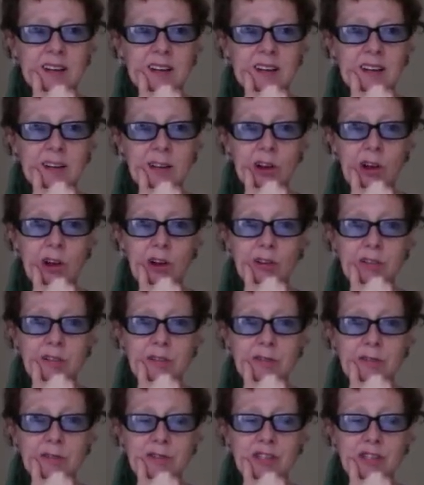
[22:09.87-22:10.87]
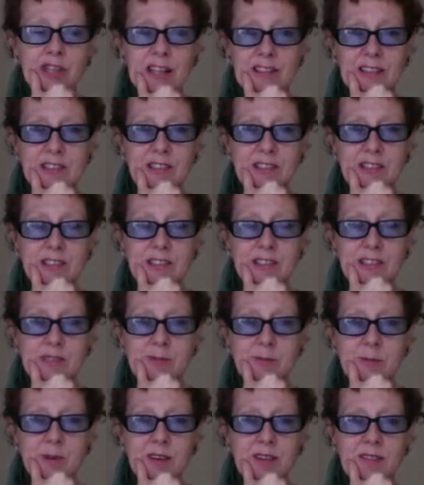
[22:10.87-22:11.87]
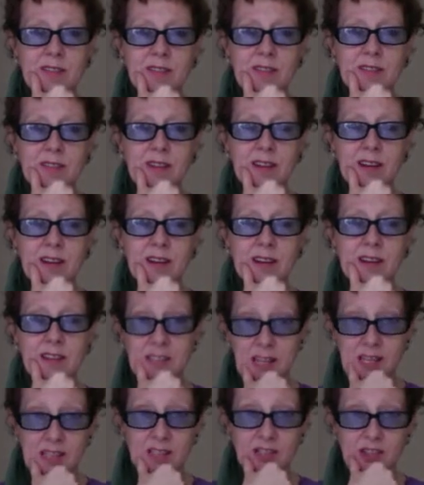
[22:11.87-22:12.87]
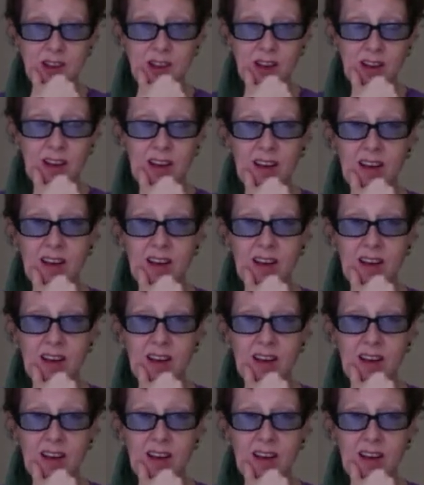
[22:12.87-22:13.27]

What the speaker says: lot of challenges with texture,